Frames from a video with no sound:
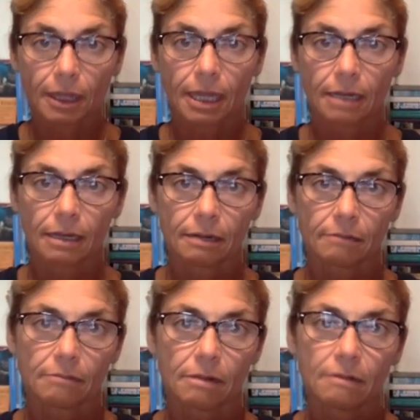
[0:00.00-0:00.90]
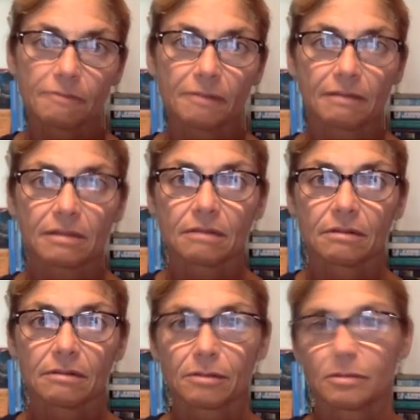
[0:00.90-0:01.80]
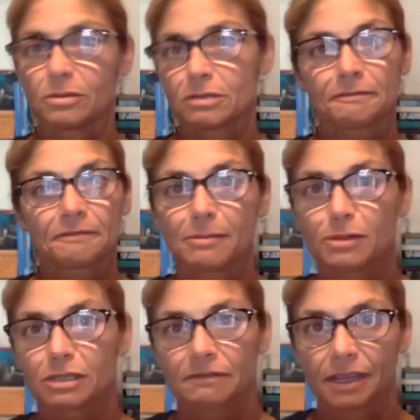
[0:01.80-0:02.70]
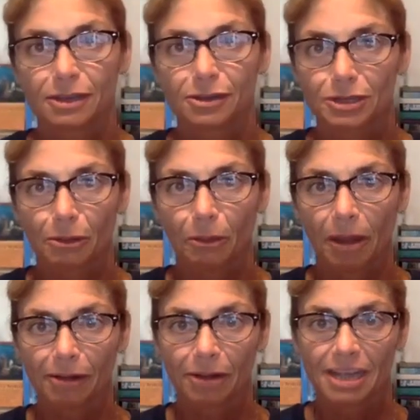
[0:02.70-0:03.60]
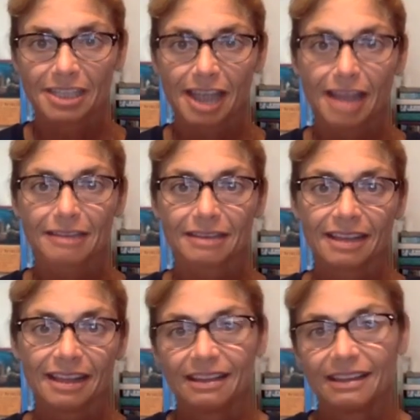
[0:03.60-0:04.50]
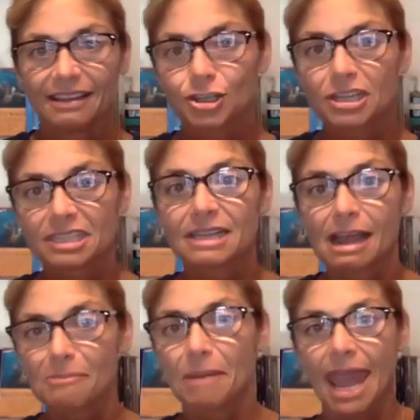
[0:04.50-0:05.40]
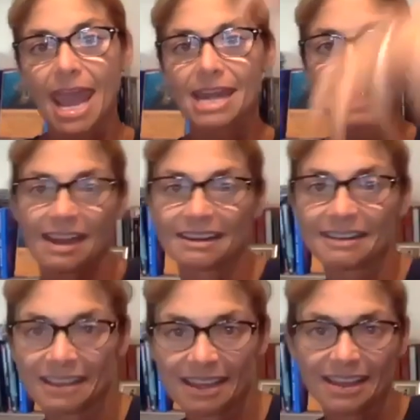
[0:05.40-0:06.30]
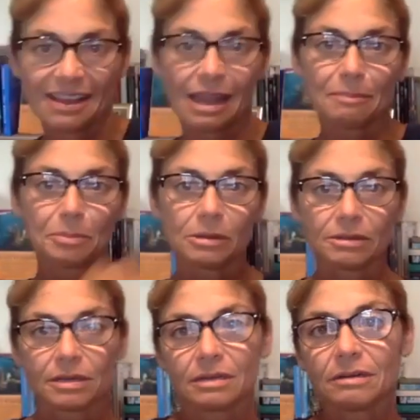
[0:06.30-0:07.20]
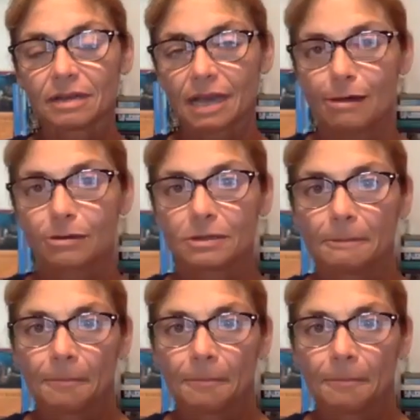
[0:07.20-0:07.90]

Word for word: And in one of, I think one of the most famous videos that went crazy, I literally stuck my hand in and pulled the hook out.